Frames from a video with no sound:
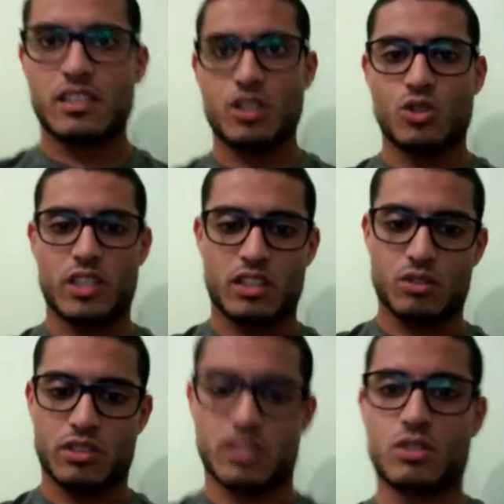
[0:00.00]

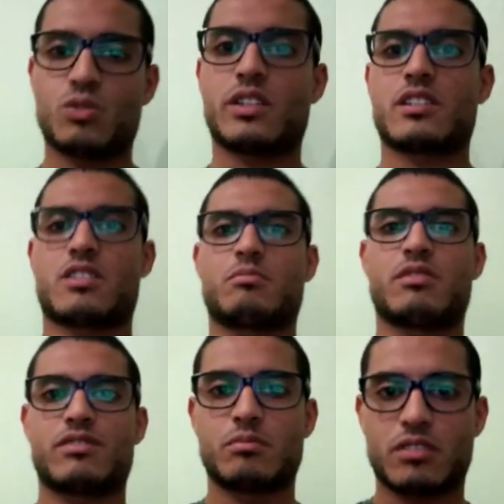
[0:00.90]
Hello, what is up
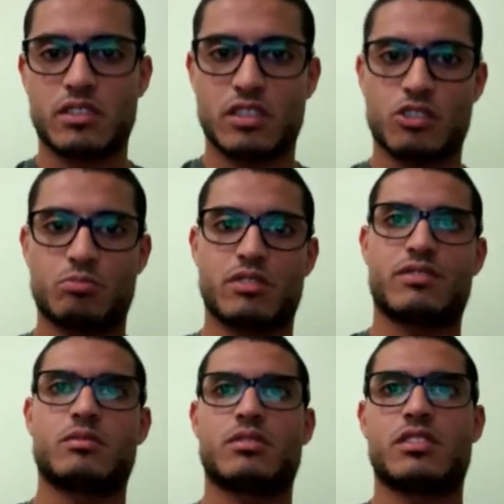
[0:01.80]
everybody? Hope
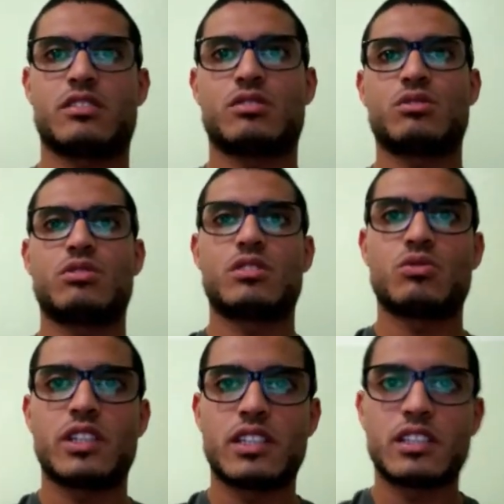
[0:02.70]
everybody's doing
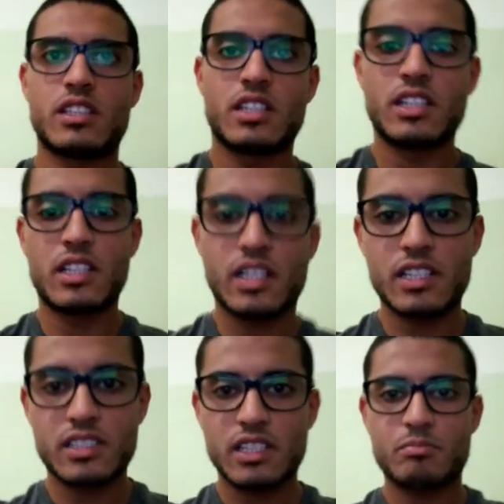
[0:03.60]
well.
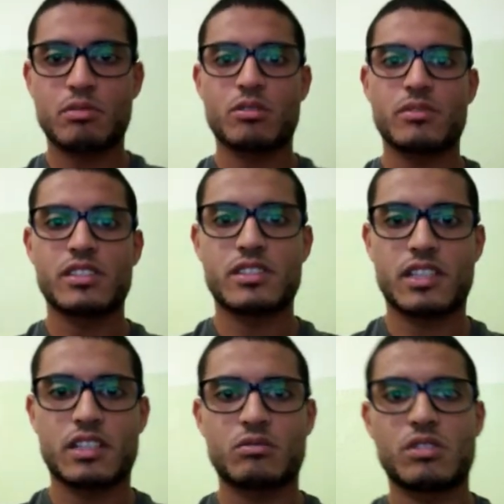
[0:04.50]
As I promised,
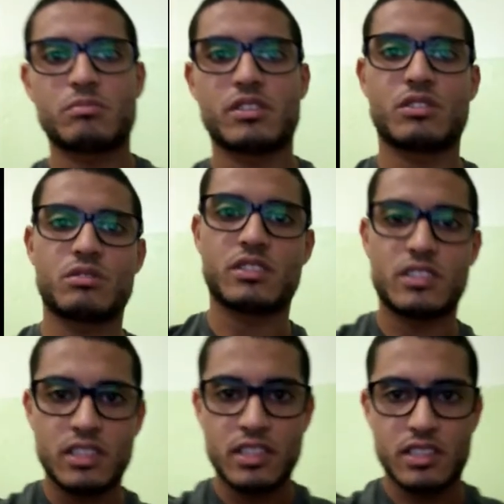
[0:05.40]
I will be doing
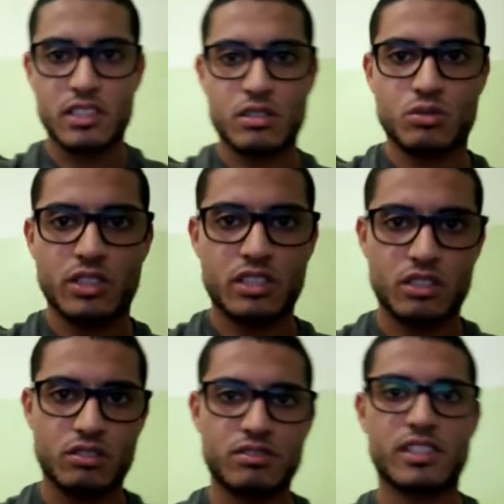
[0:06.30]
this quick
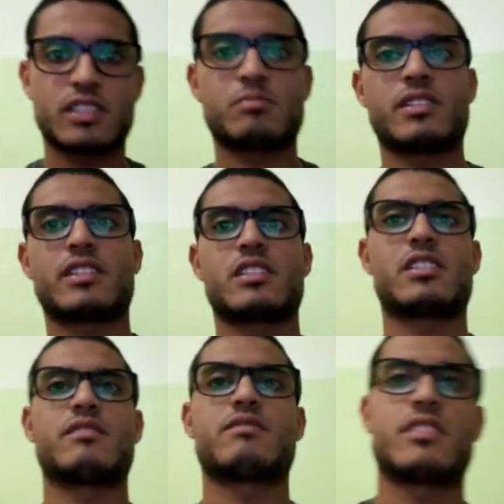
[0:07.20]
TOEFL
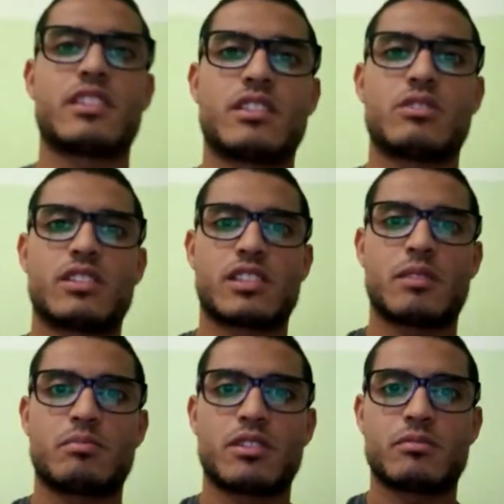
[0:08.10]
explanation video as I
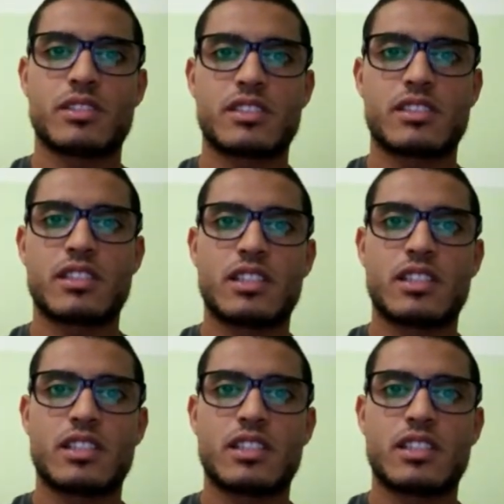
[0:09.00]
promised.